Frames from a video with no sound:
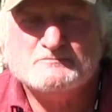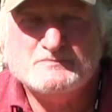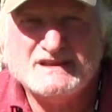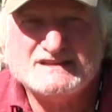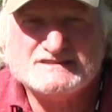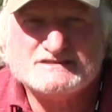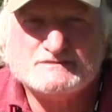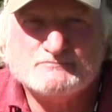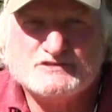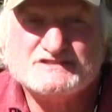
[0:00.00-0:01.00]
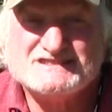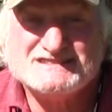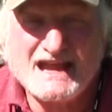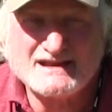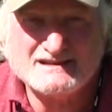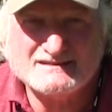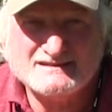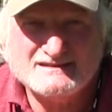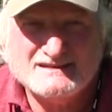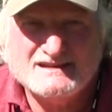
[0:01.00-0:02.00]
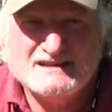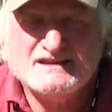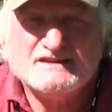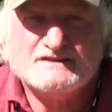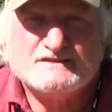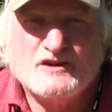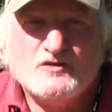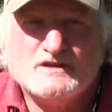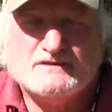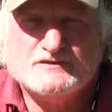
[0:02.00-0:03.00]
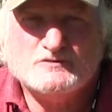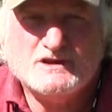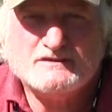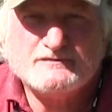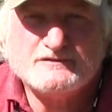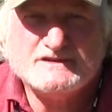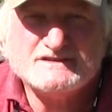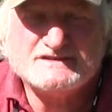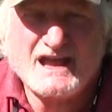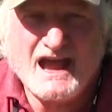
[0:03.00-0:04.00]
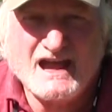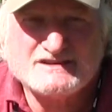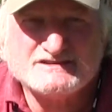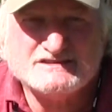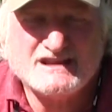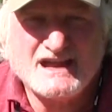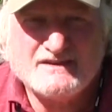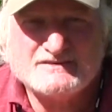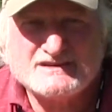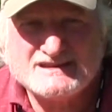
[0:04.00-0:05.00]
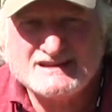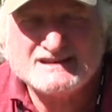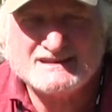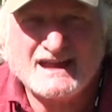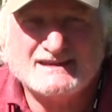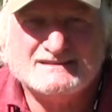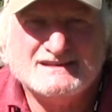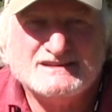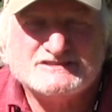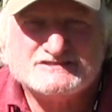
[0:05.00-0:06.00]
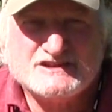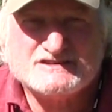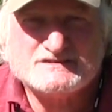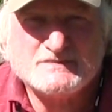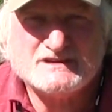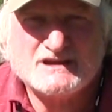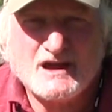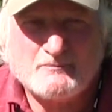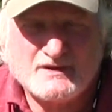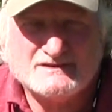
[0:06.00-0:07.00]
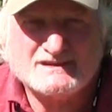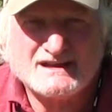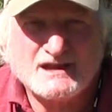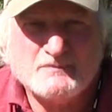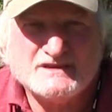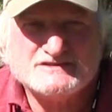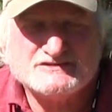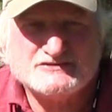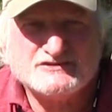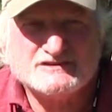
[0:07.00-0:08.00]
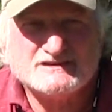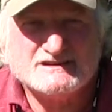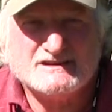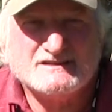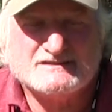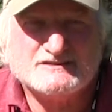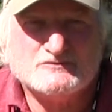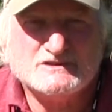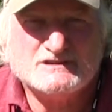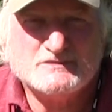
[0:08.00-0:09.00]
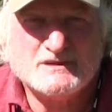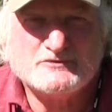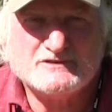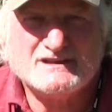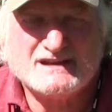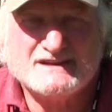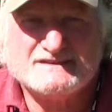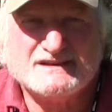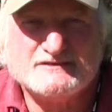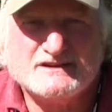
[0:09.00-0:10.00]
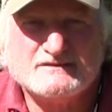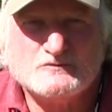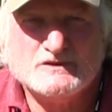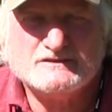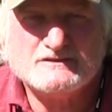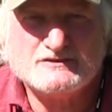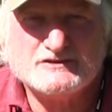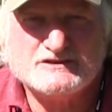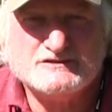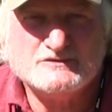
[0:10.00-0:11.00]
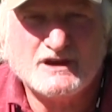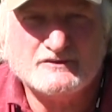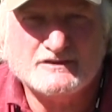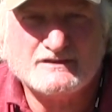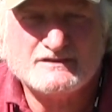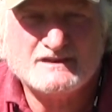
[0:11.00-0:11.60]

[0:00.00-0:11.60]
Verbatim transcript: beats per second. So if you want to freeze the action, you have to kick that shutter speed up, like I mentioned earlier. So we're going to be up around, like I said, around 1 to 3,200.